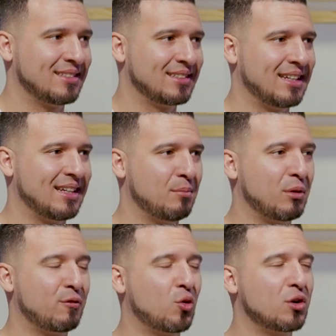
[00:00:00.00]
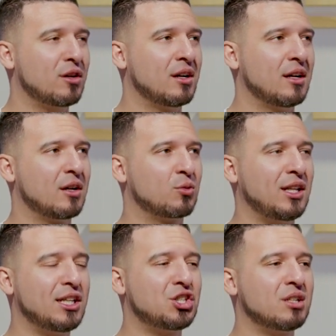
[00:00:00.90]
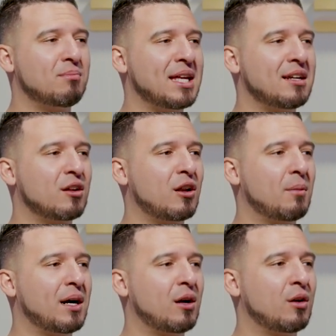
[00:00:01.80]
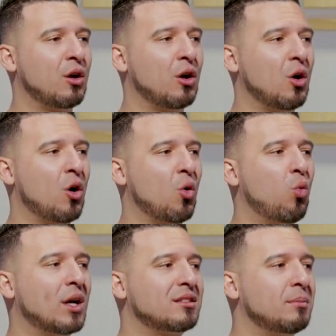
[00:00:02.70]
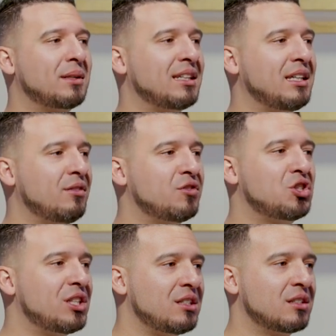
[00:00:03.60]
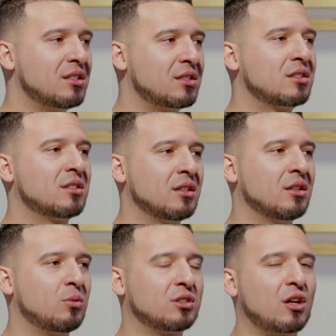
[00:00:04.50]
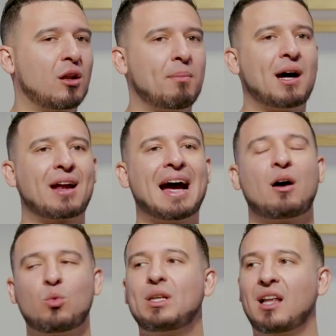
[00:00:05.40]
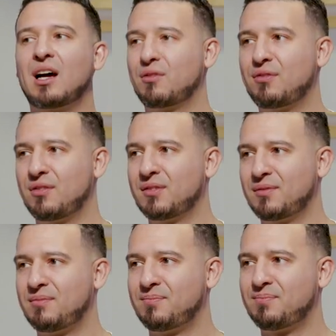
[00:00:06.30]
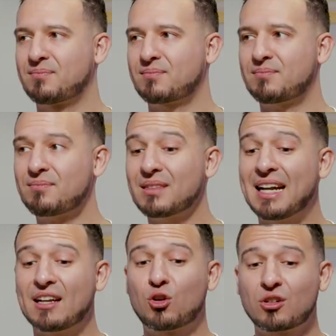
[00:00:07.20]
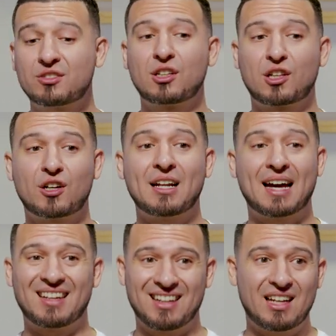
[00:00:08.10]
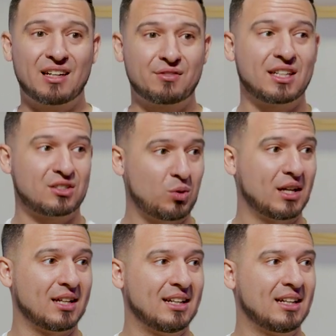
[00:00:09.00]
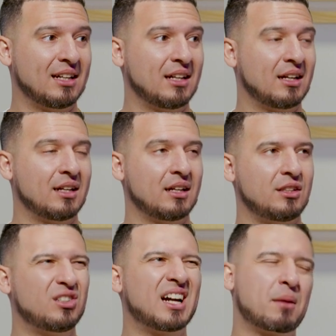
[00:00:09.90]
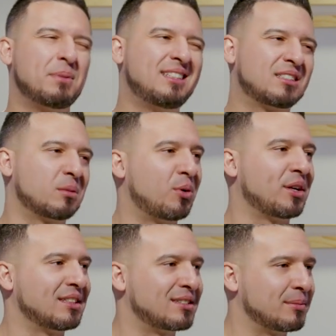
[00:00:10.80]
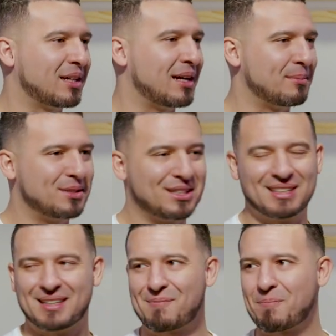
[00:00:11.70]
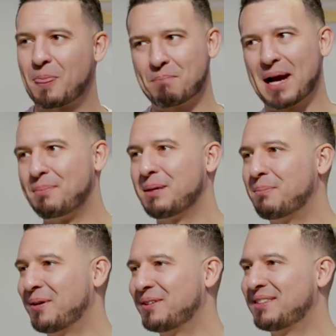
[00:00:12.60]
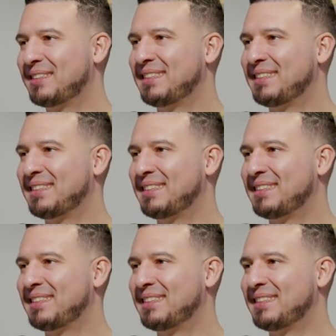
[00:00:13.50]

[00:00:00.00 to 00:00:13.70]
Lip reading: Okay? Before religion made it all about what to believe, Jesus was all about how we love. And in order to learn how to love, guess what? You got to be disappointed sometimes by people.